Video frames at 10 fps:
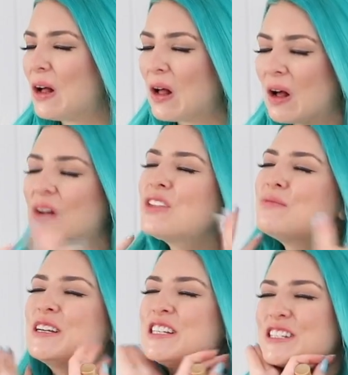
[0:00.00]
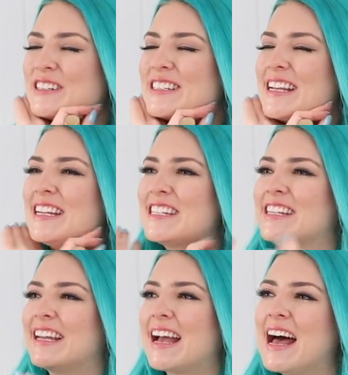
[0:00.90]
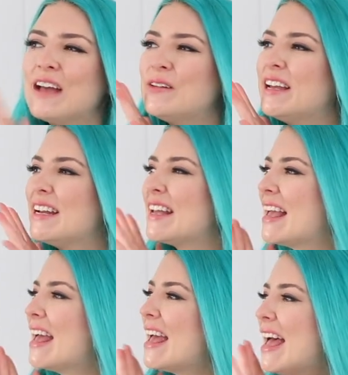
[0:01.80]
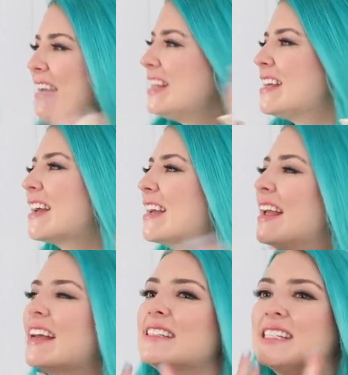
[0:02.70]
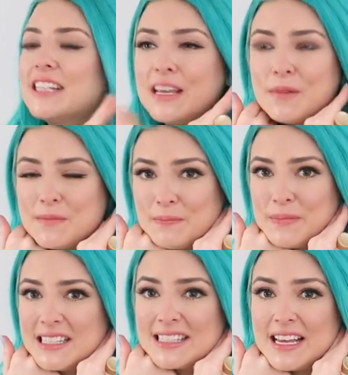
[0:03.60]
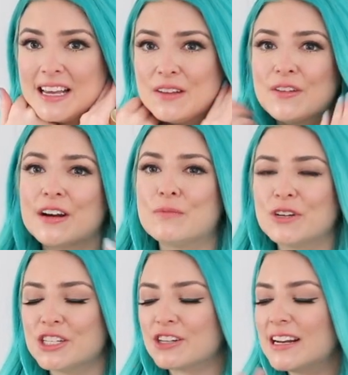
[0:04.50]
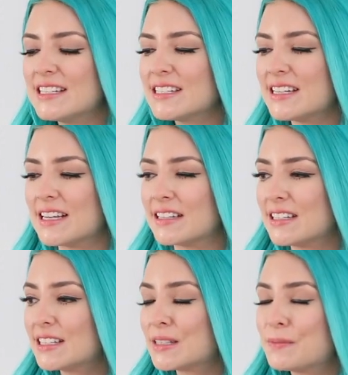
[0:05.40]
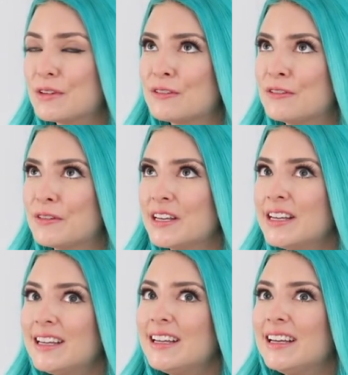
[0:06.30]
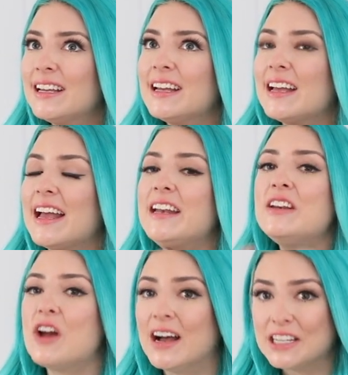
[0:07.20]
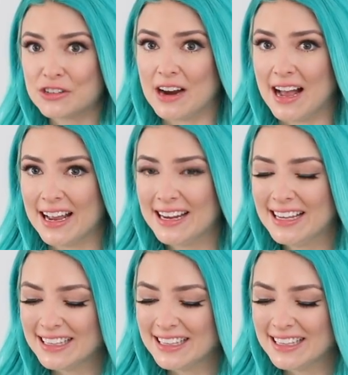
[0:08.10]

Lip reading: all the moisturization. Like, I want anything I can to keep my skin very moisturized and smooth and not dry.